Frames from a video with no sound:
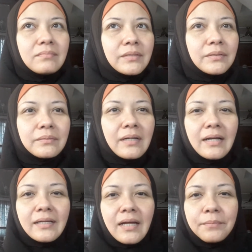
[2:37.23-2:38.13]
you know,
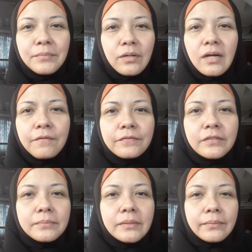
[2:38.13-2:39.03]
I'm not
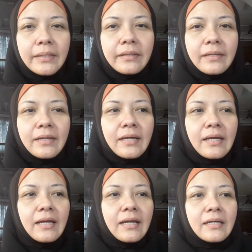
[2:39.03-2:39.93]
comfortable
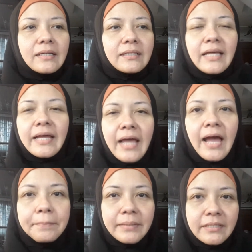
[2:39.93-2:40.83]
with, that
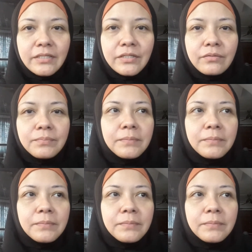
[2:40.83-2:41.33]
happens, you know.